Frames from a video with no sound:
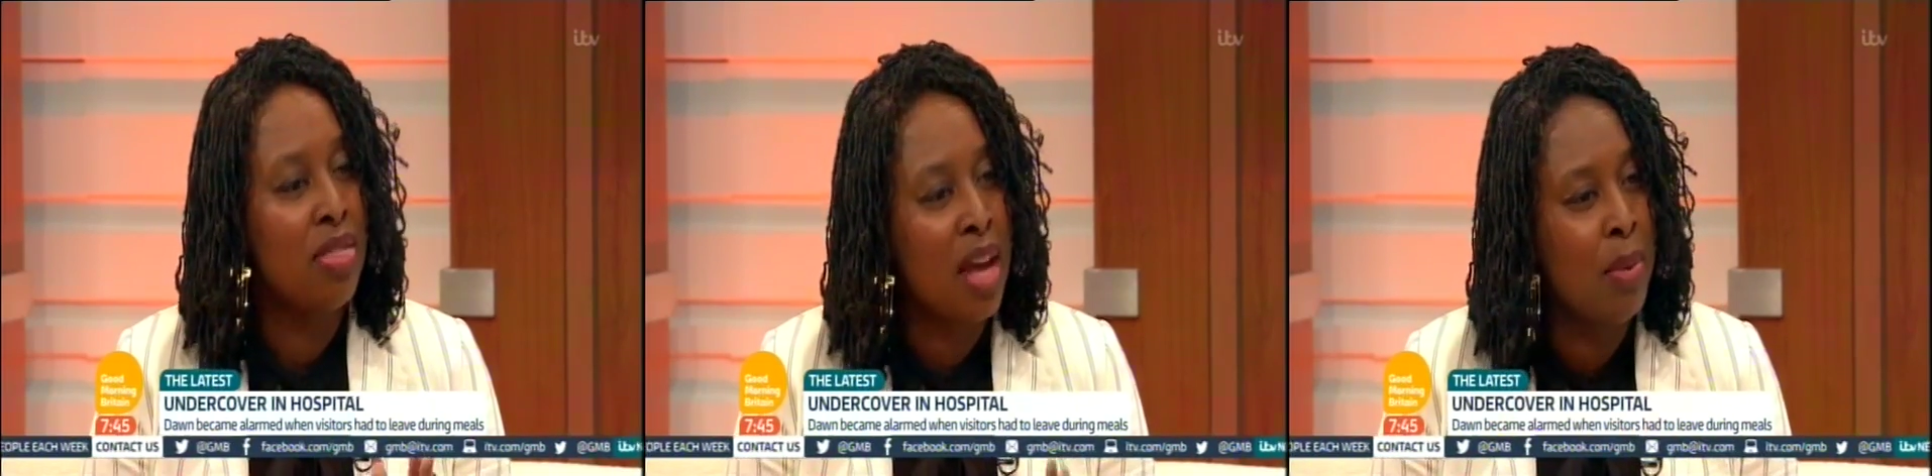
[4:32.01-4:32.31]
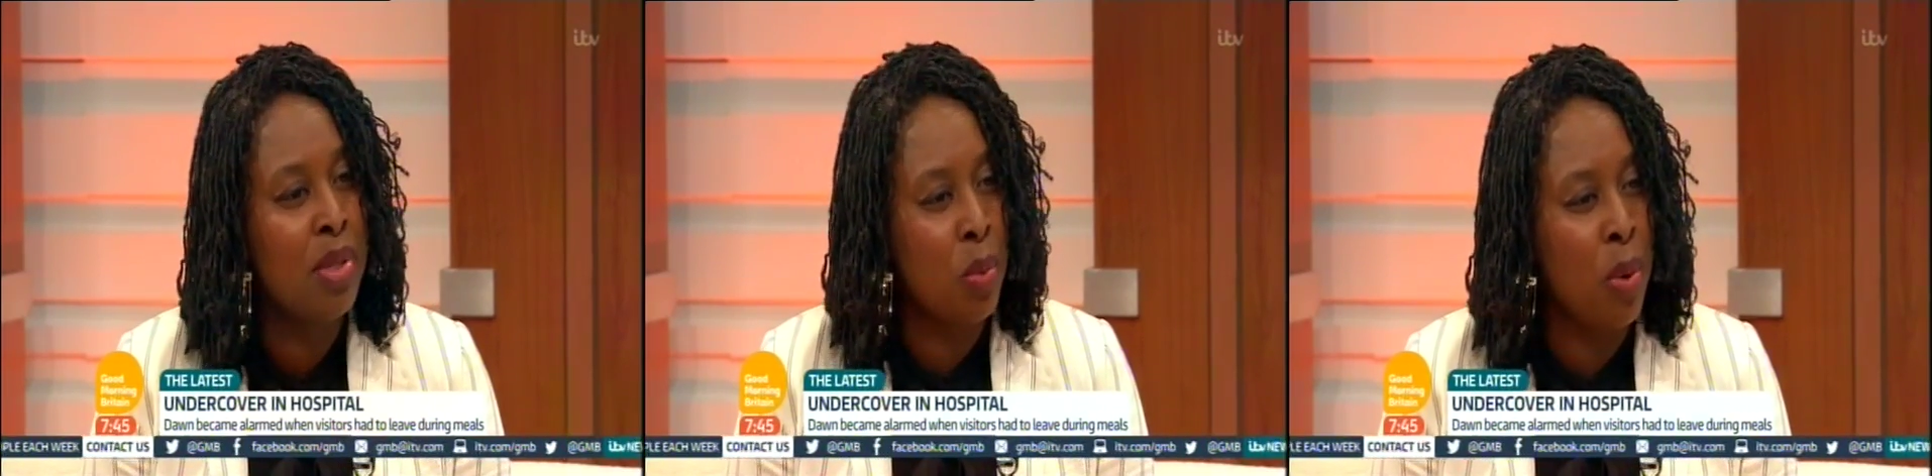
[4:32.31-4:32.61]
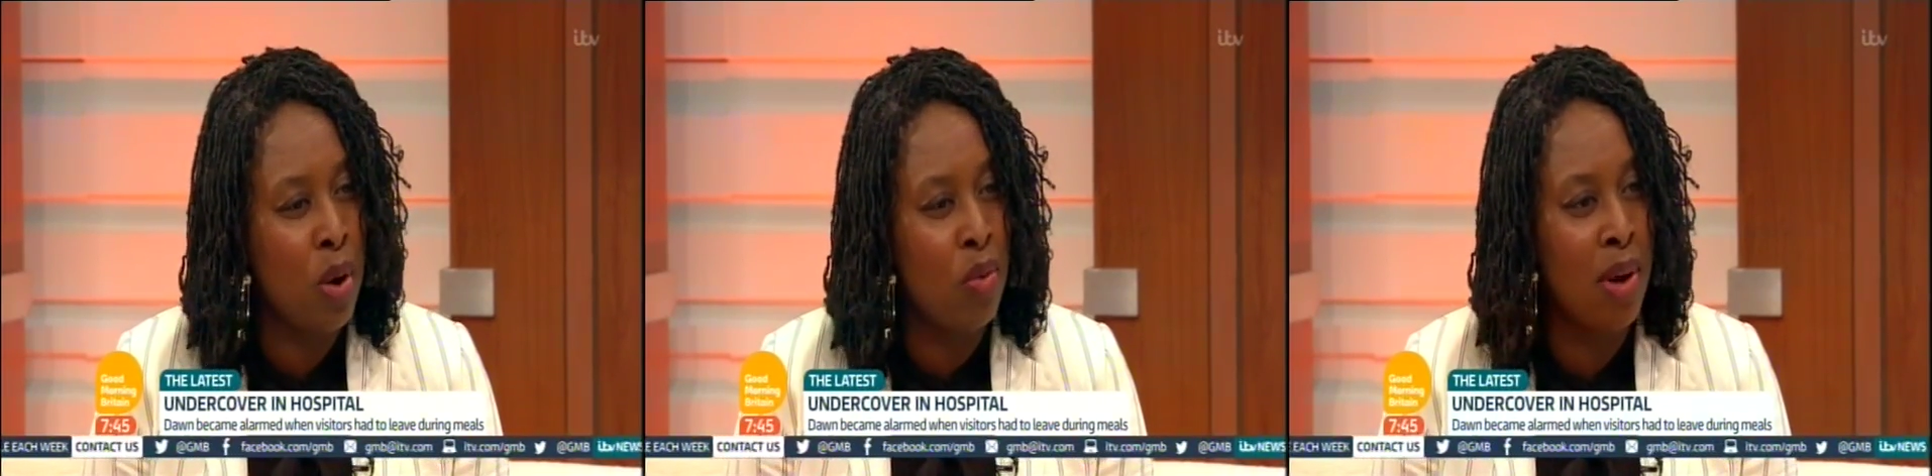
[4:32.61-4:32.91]
that was a
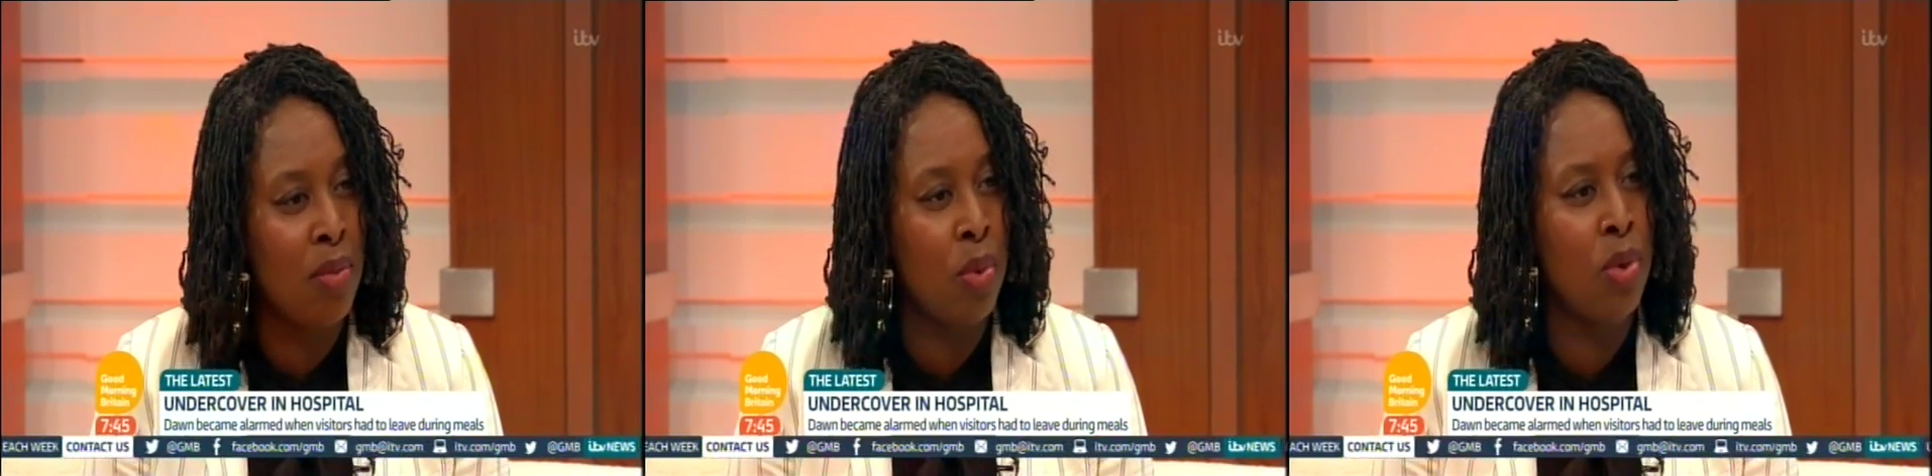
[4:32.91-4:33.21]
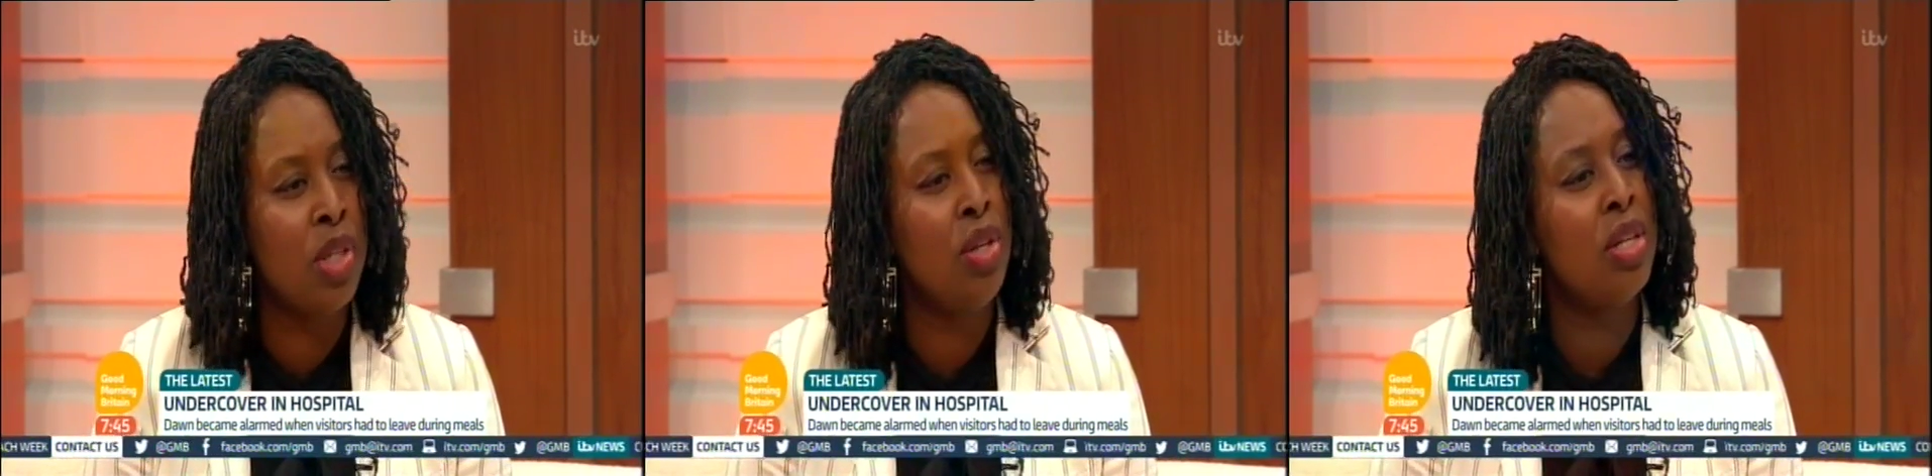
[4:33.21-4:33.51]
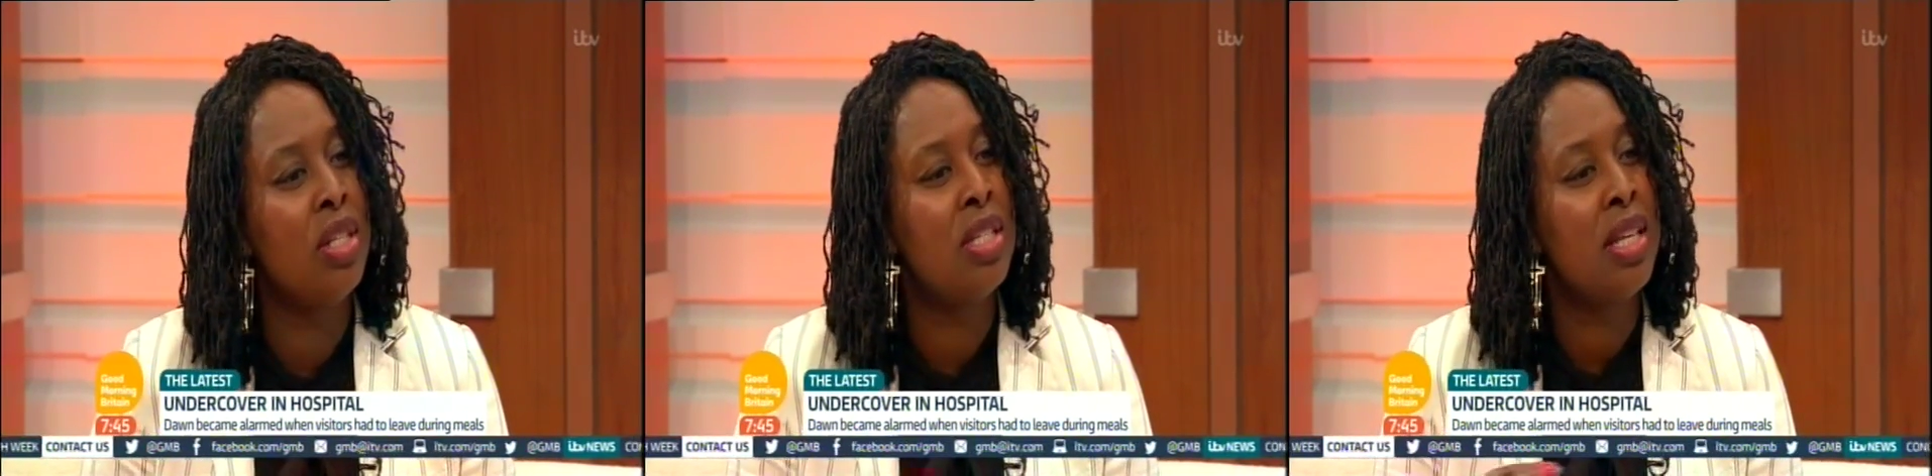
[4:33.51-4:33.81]
well-run ward, and you
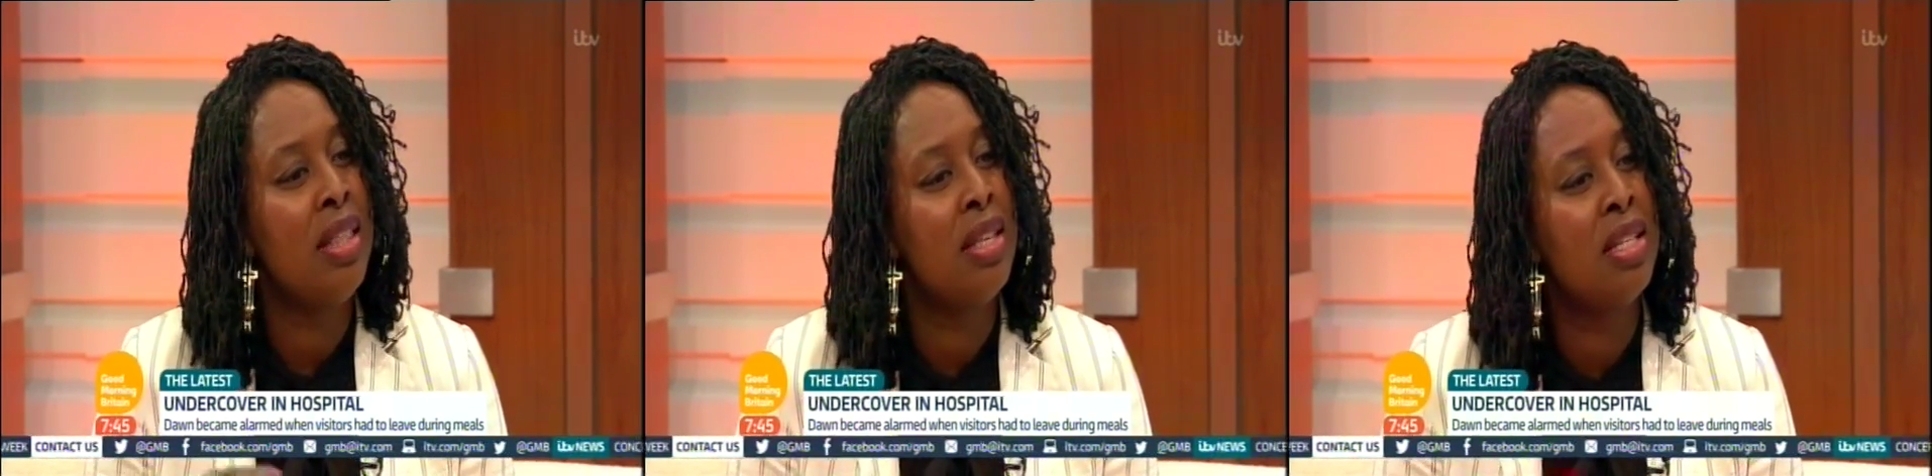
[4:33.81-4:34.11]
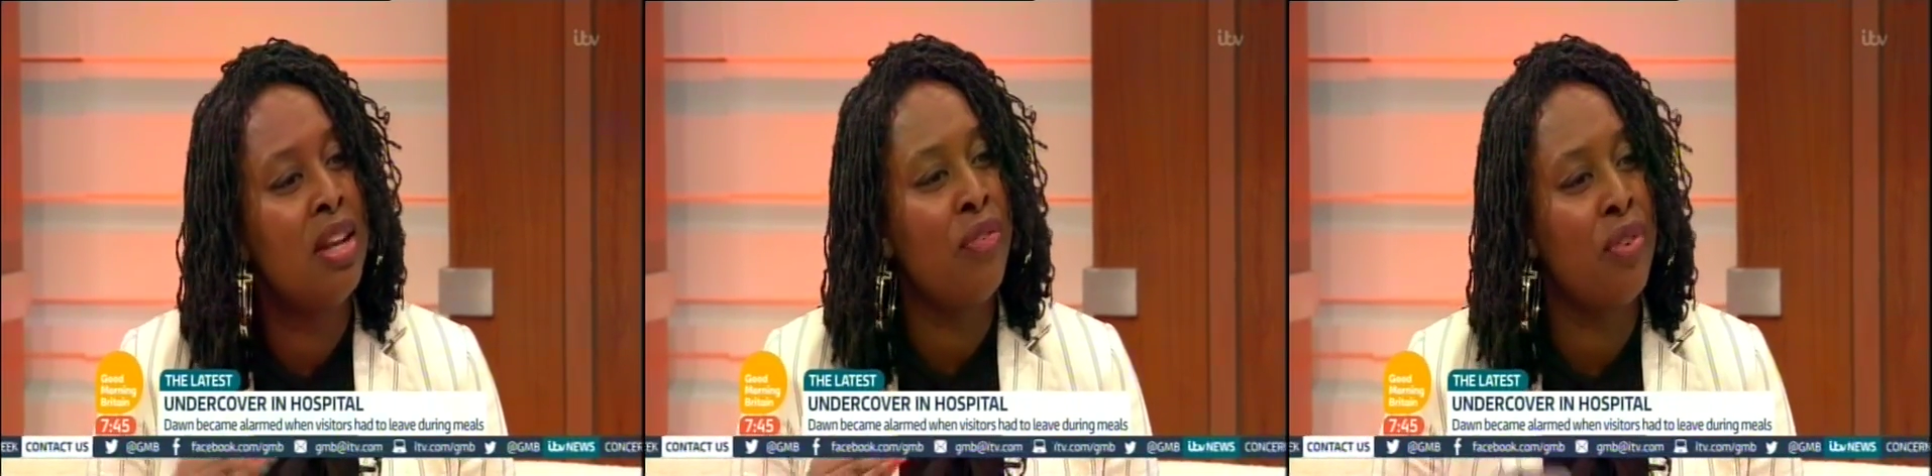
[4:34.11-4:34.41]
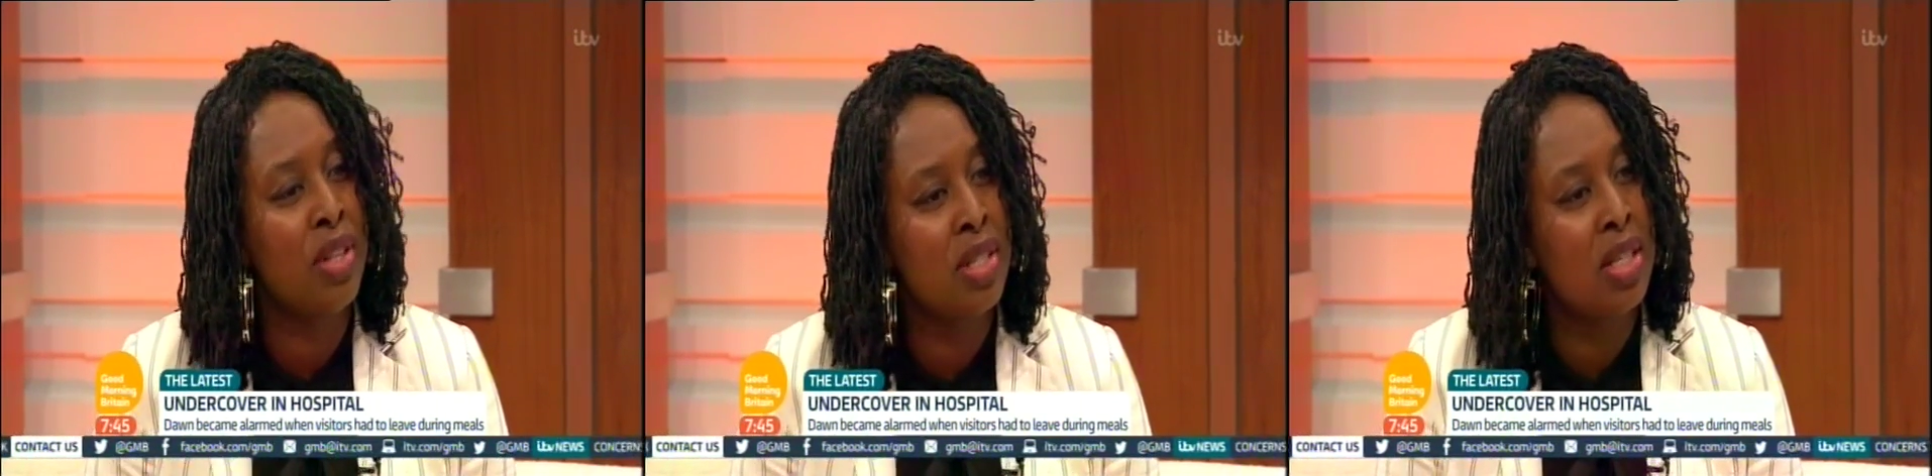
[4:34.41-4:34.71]
could see the
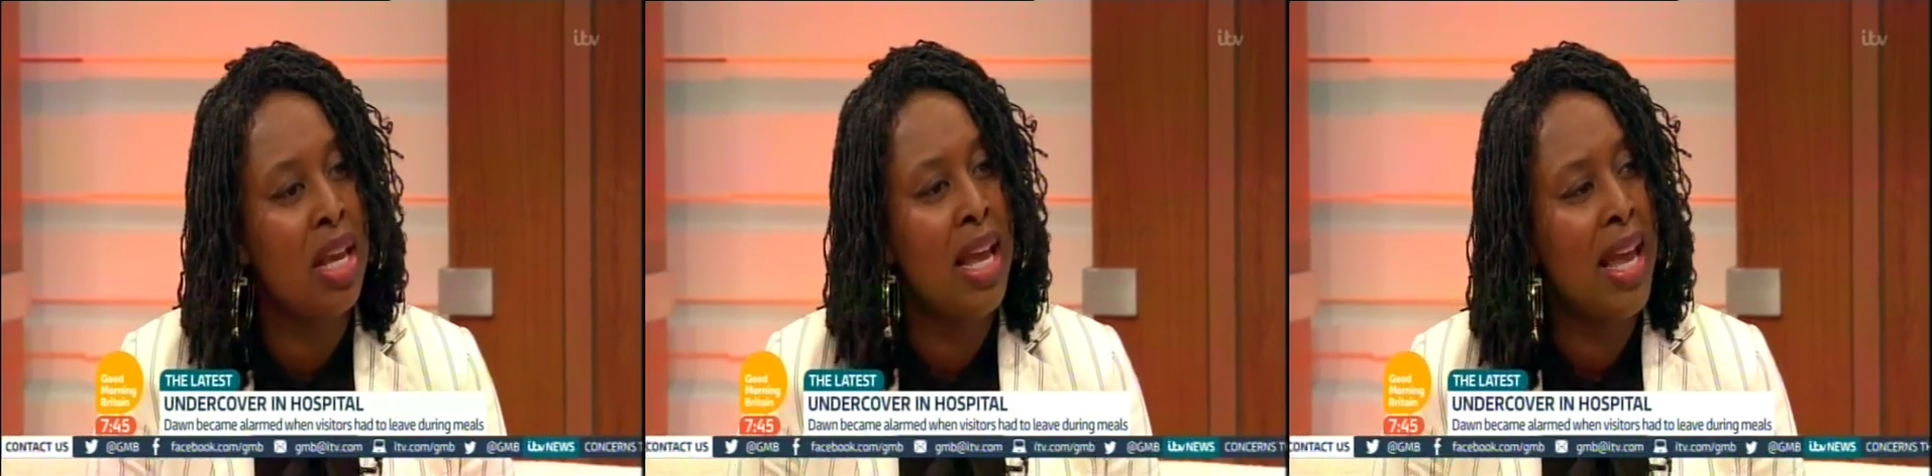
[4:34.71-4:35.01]
difference